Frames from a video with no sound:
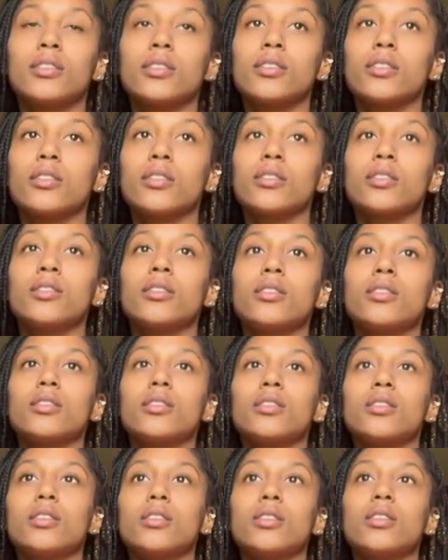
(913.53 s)

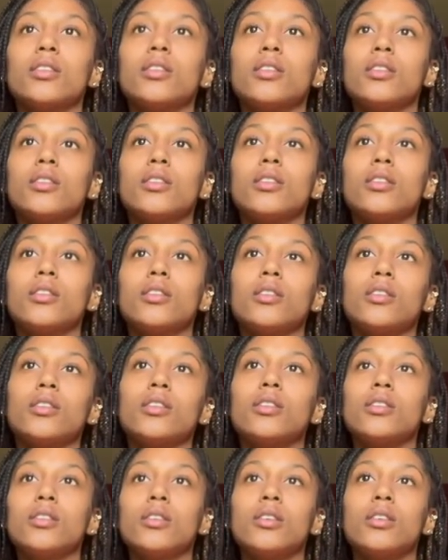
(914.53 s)

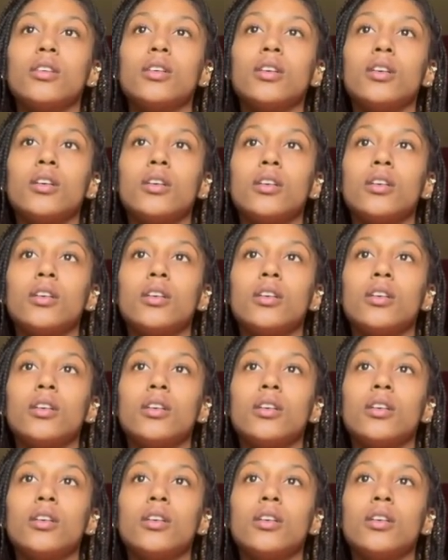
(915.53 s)
Nobody speaks.